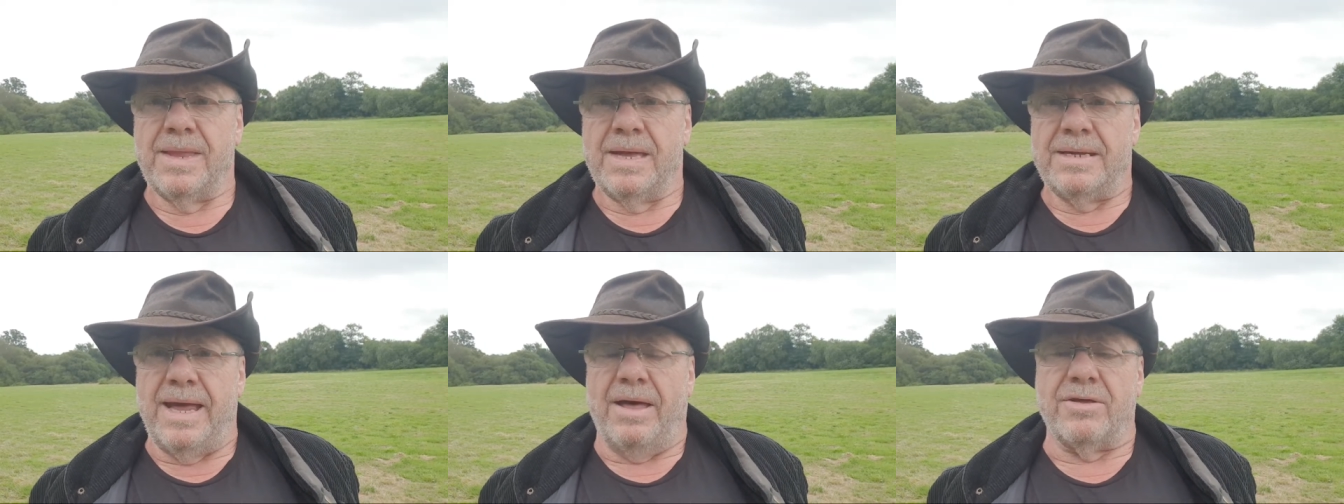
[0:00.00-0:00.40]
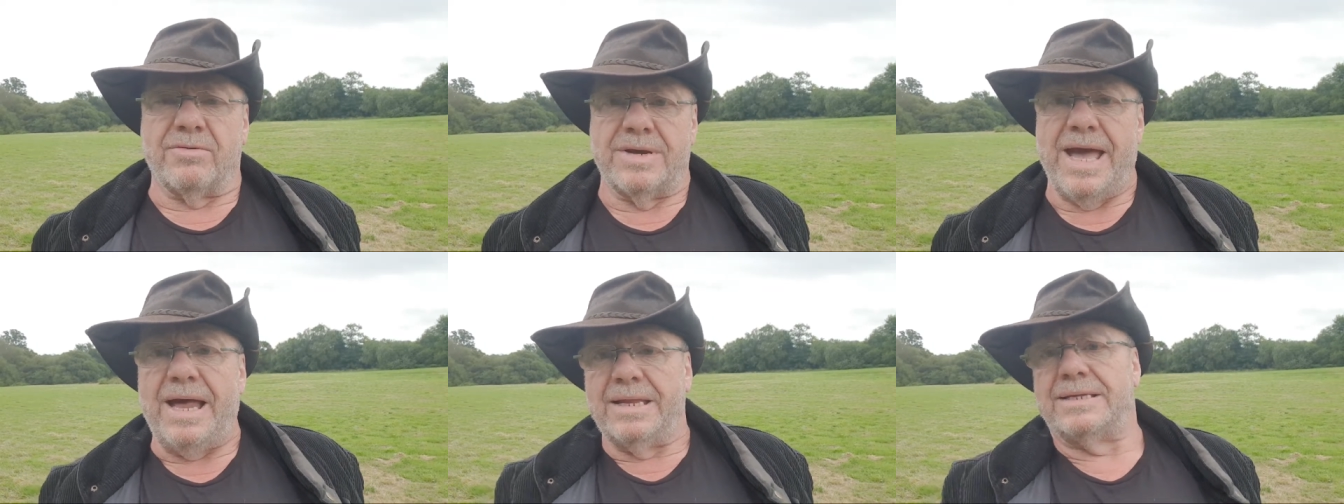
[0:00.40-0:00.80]
Now, the
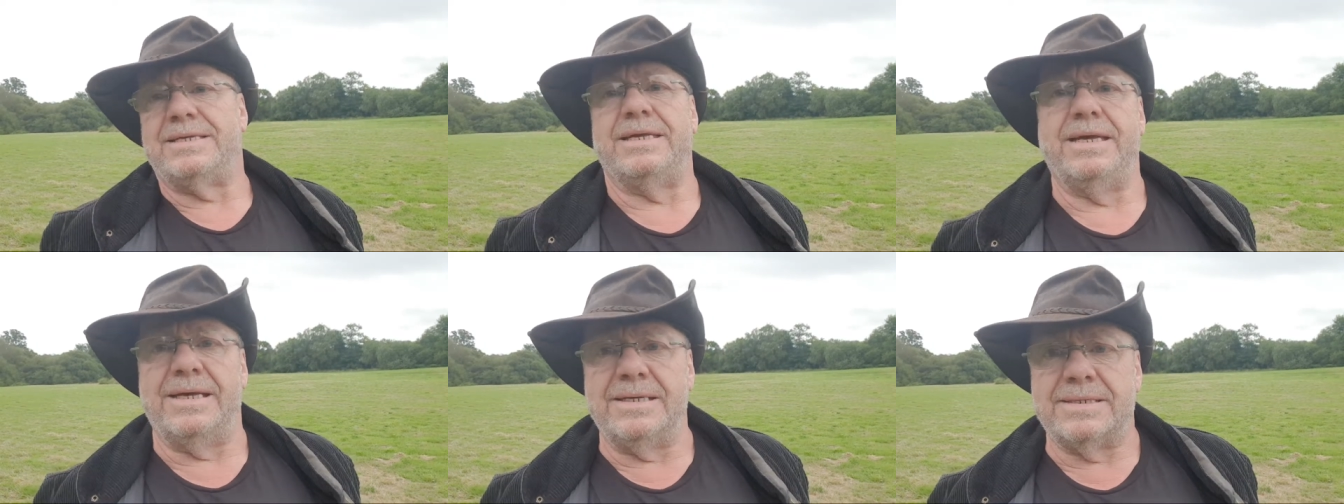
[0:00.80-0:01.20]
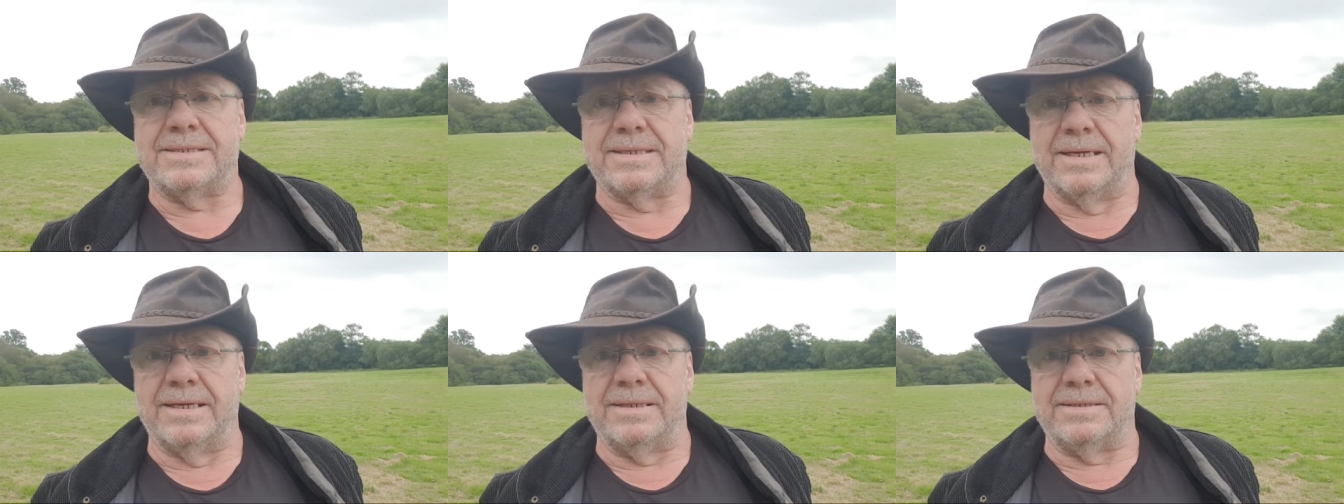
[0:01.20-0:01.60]
reality is
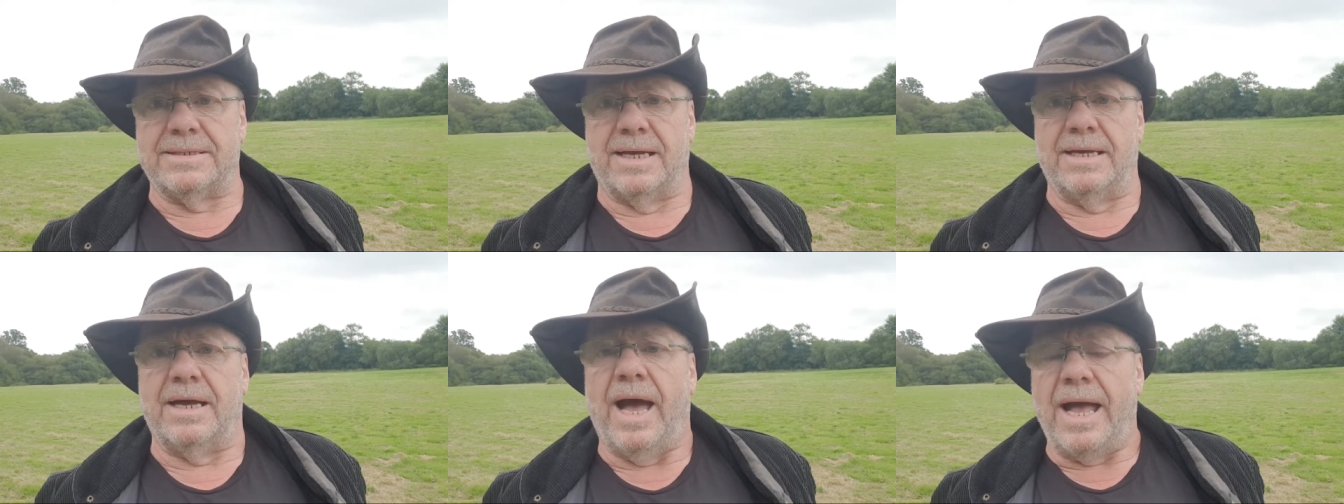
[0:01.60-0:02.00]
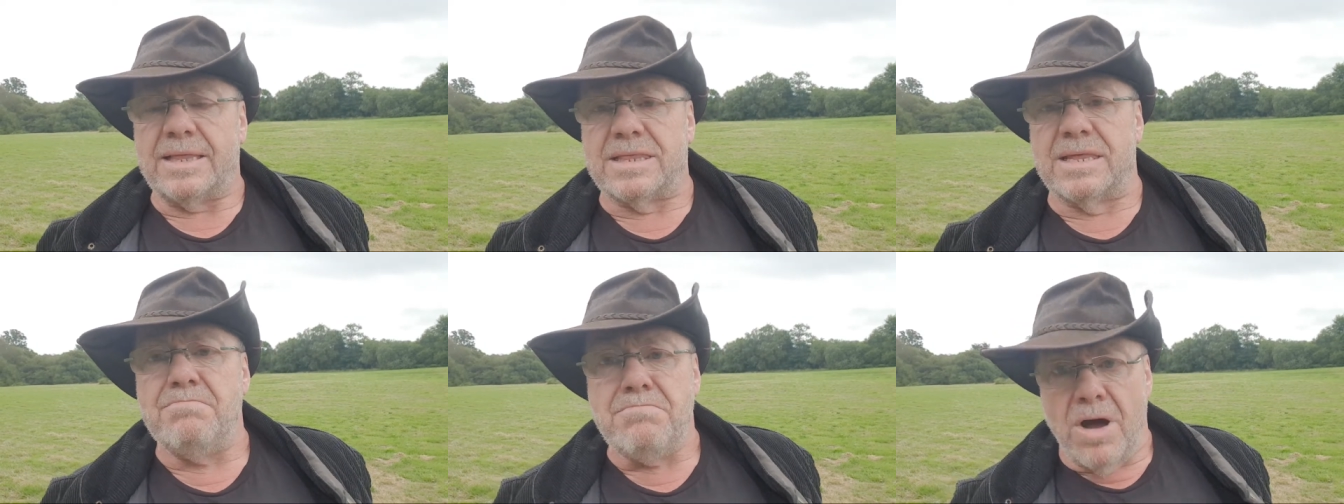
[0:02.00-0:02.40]
that at
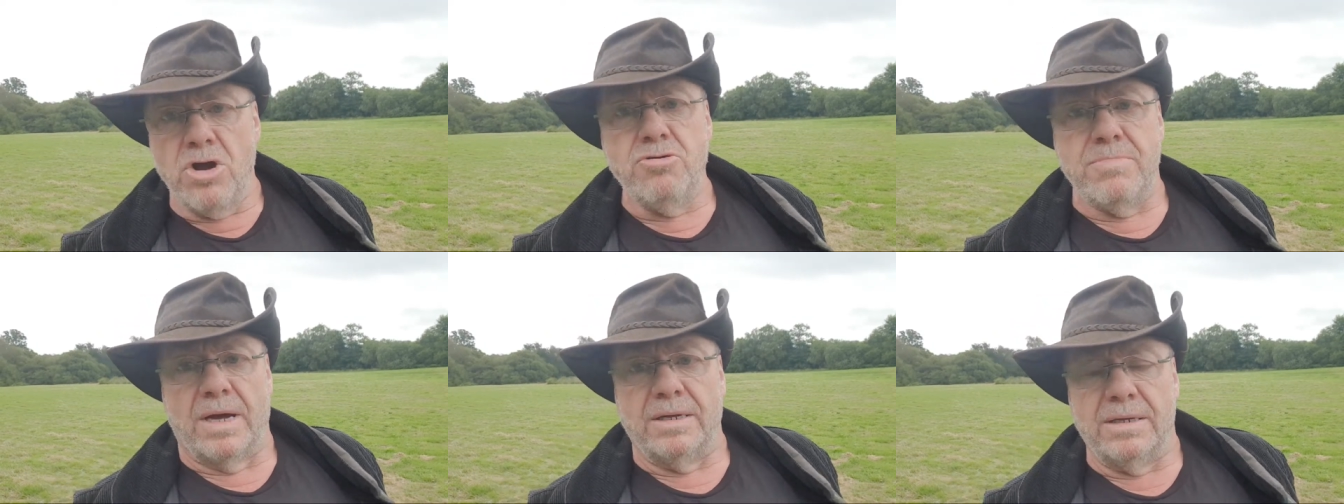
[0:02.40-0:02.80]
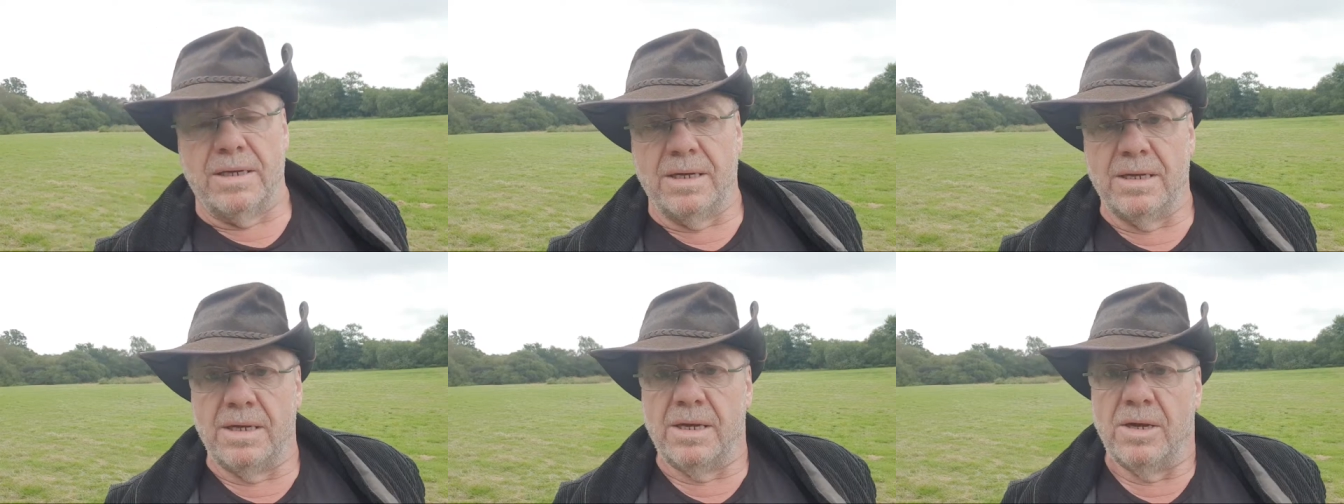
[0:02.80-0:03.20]
the moment,
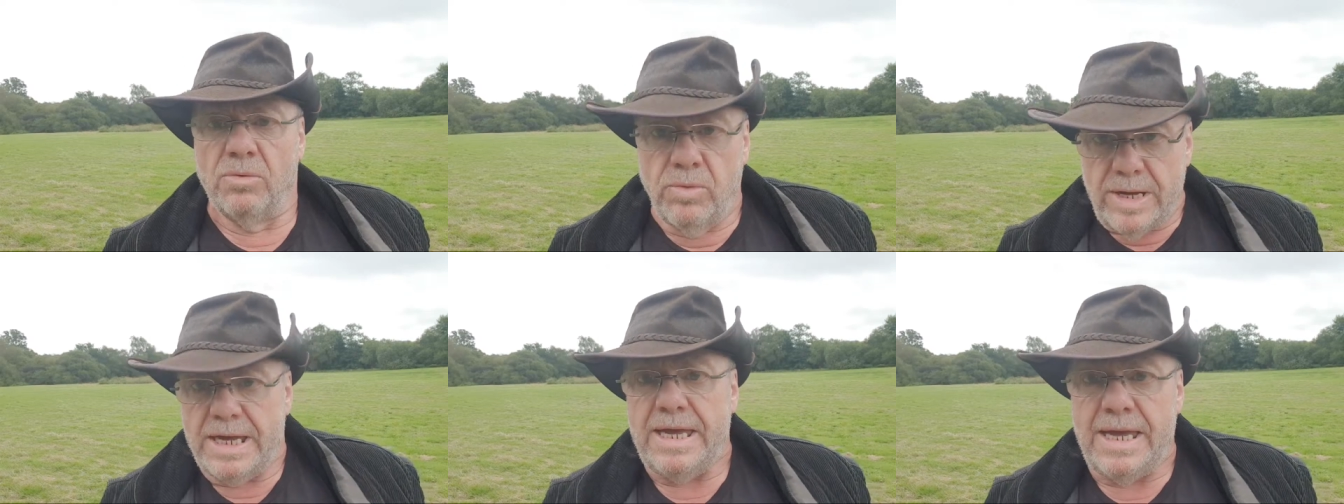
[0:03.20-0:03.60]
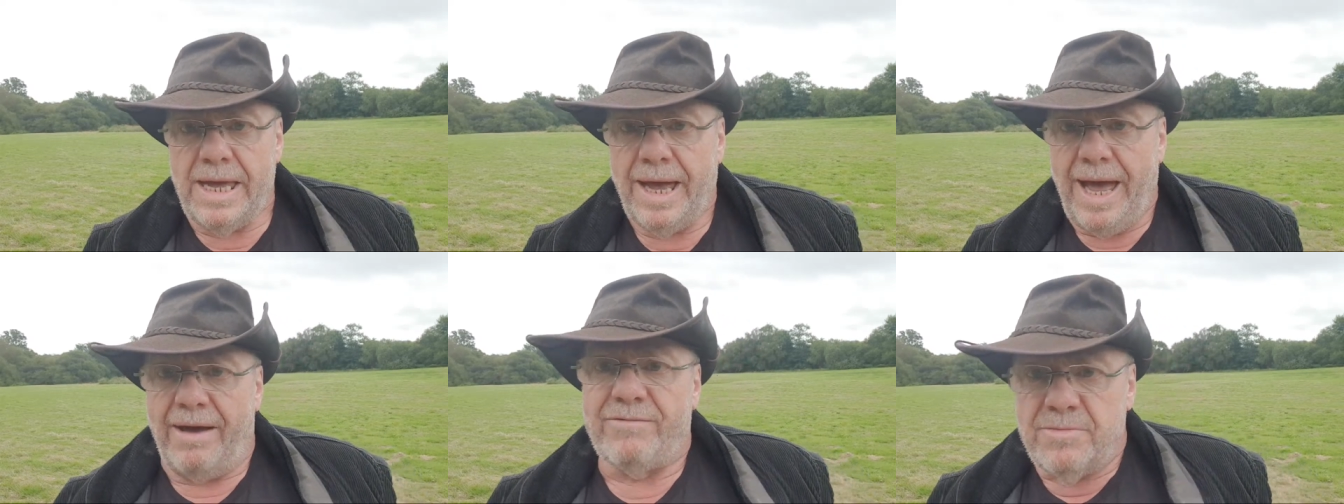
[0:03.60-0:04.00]
we
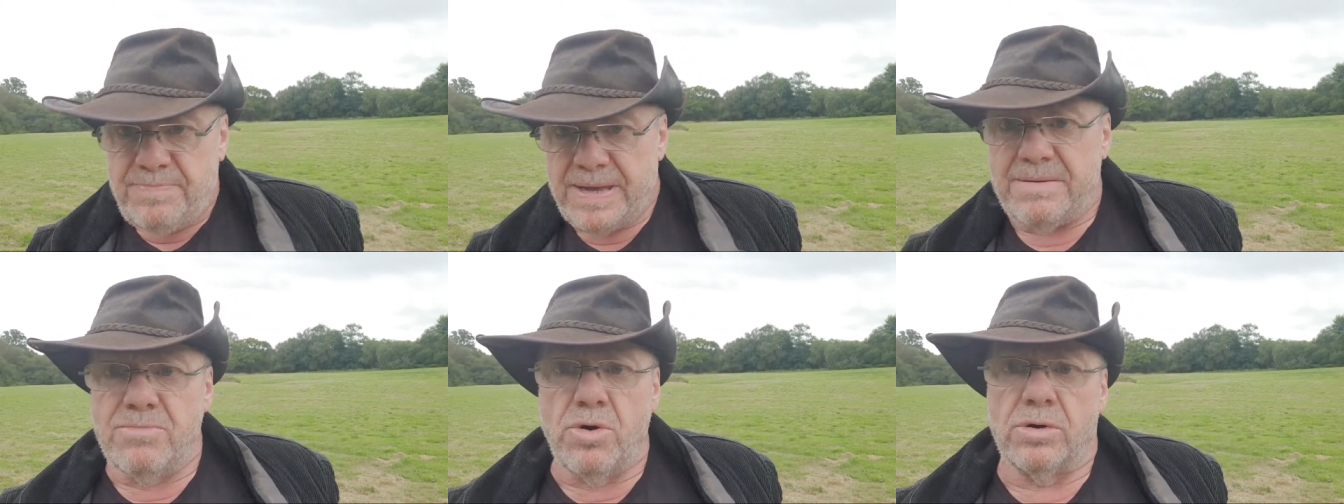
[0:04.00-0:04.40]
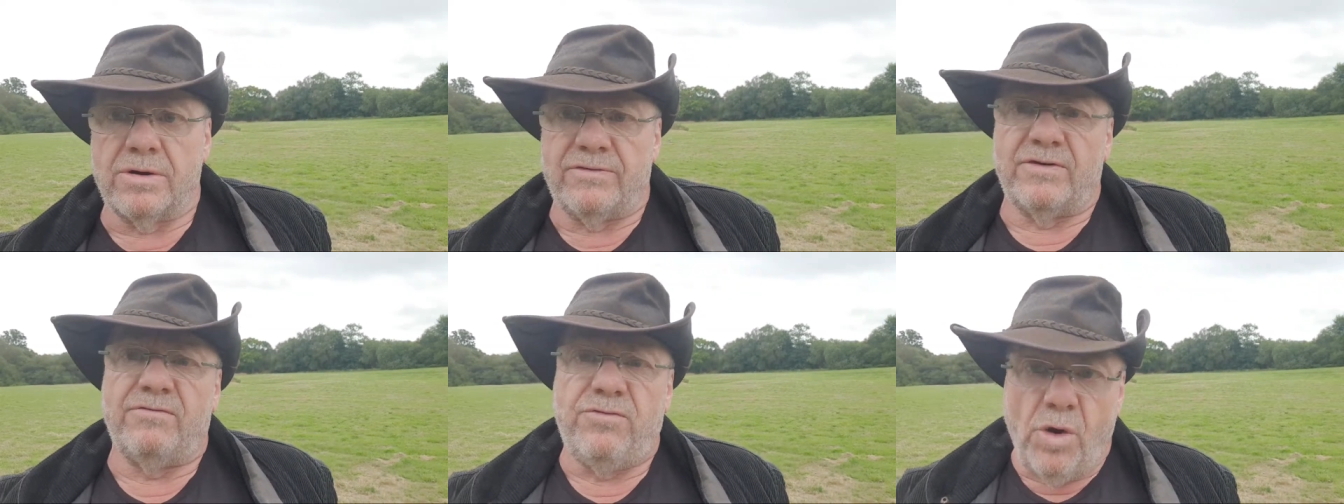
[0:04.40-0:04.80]
have a bit more of
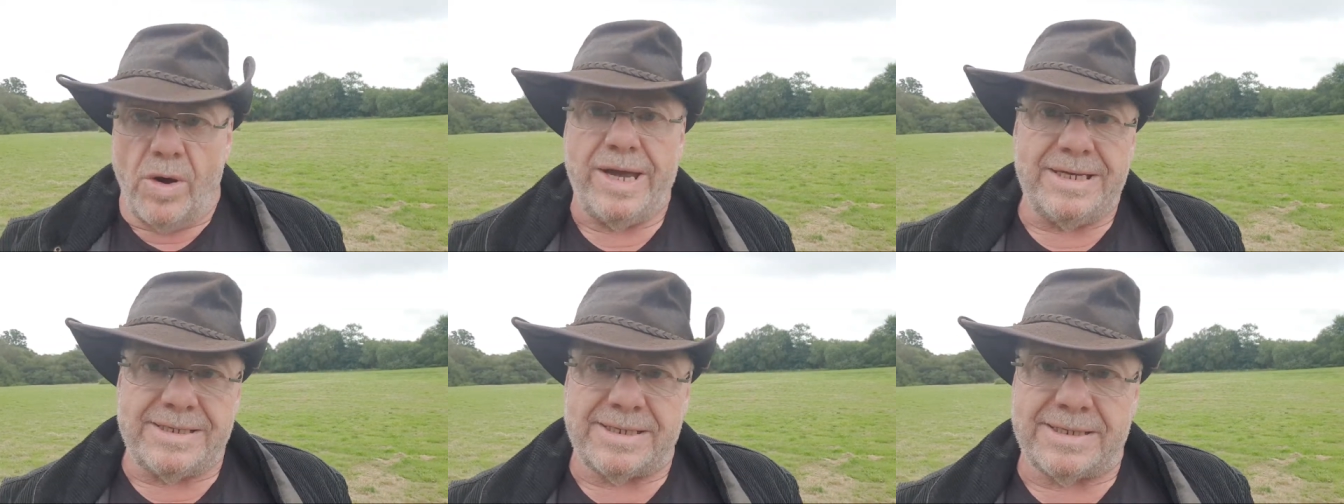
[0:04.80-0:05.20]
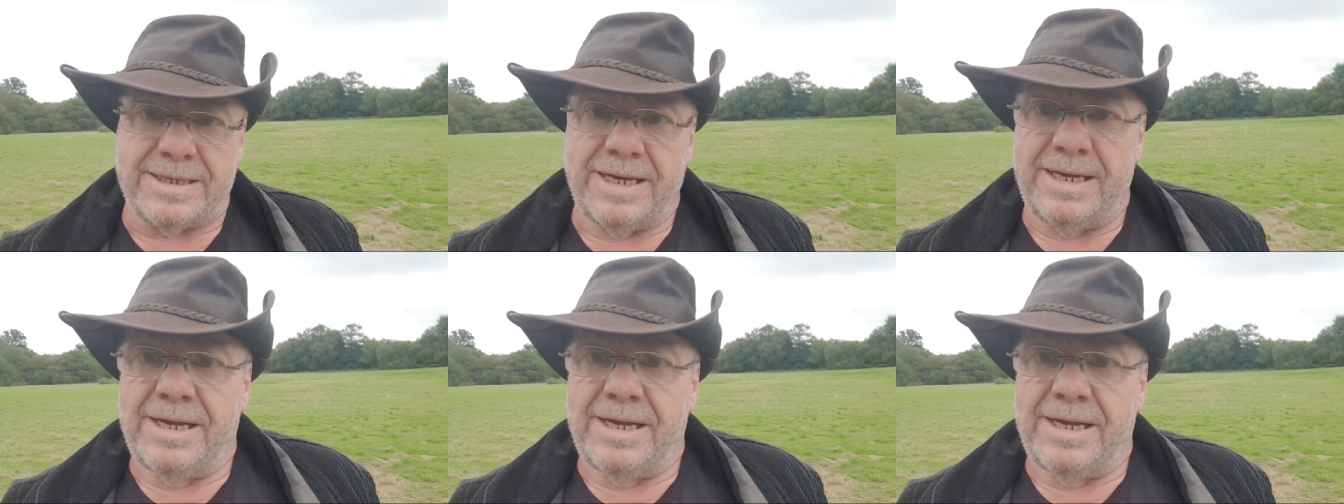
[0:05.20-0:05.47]
a voice